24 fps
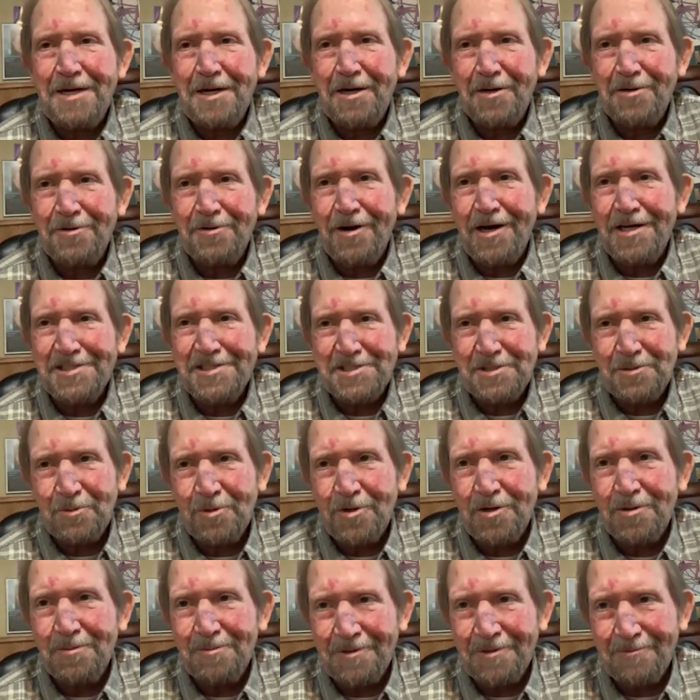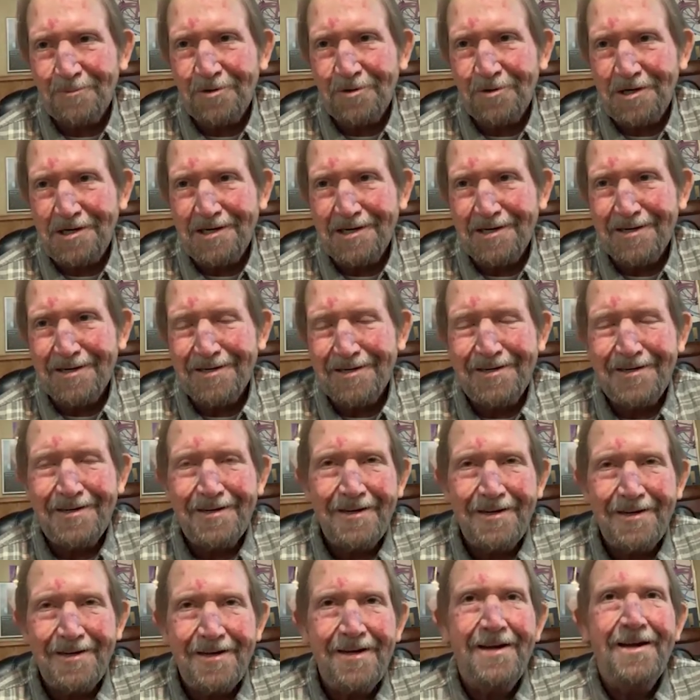bigger dressing room than we did,
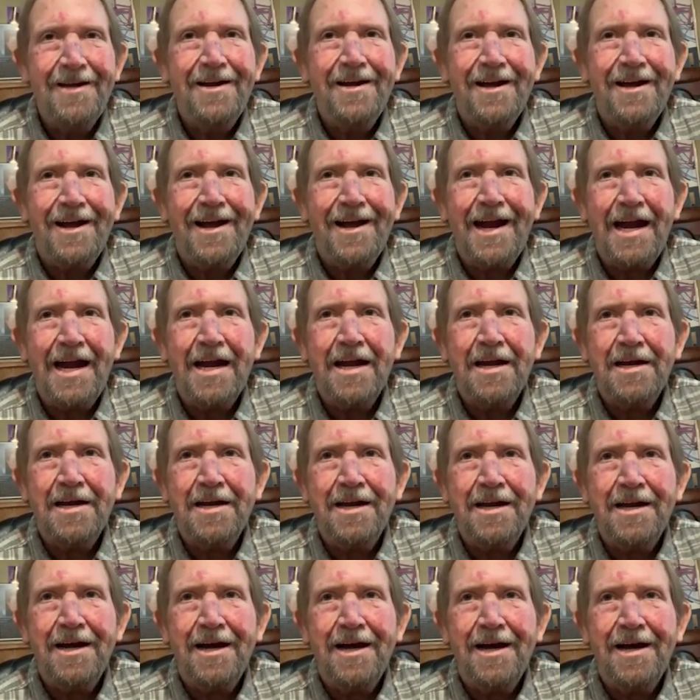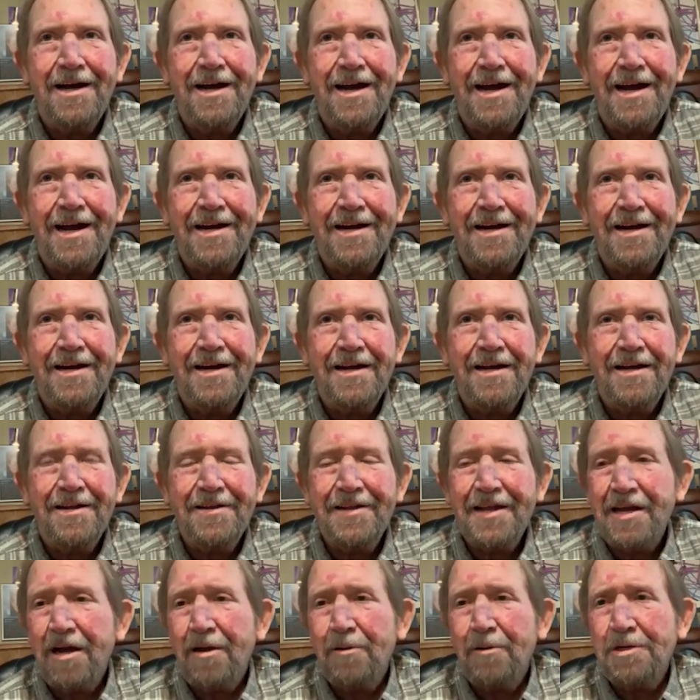and
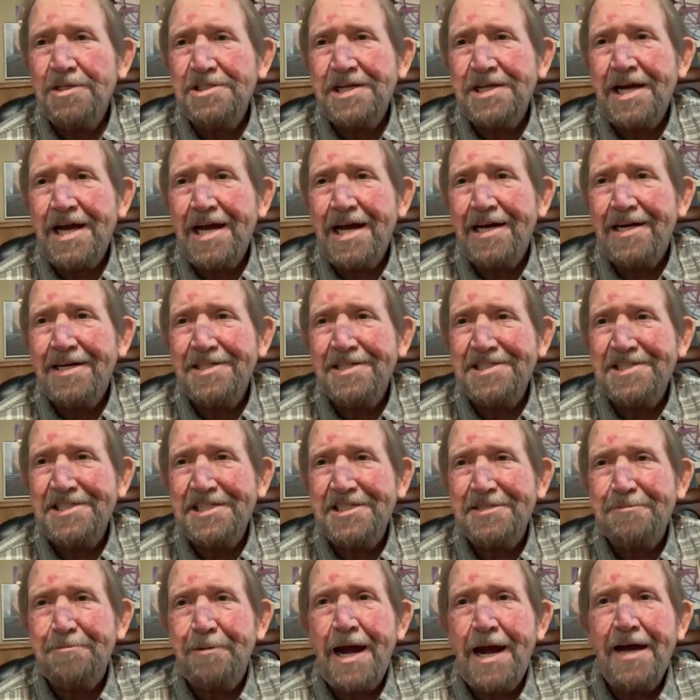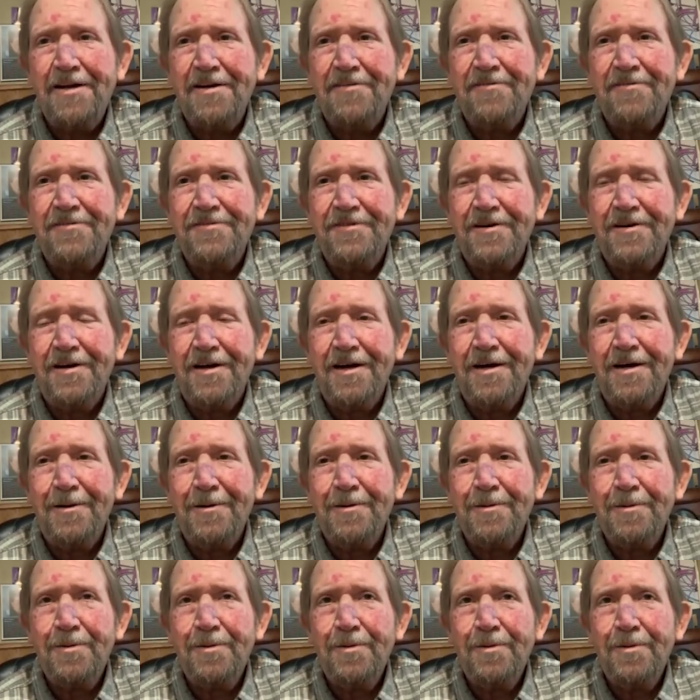they always had a 6-pack of
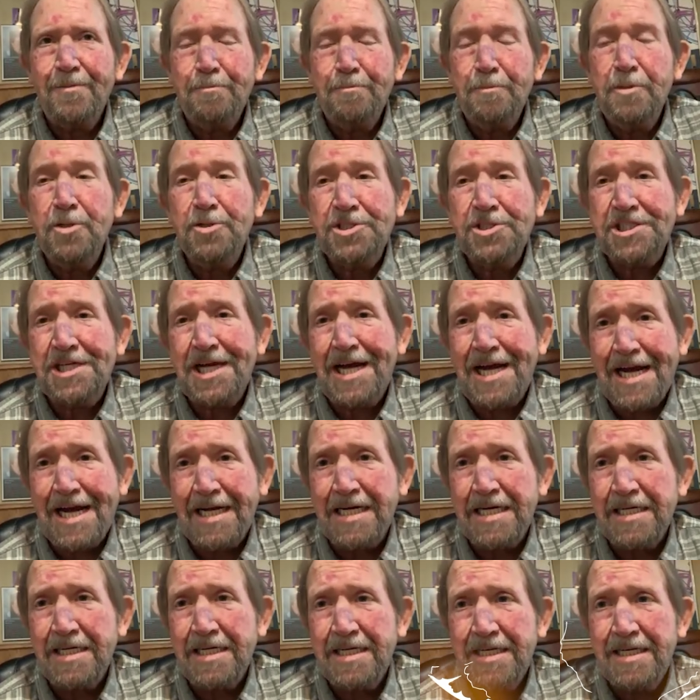moose head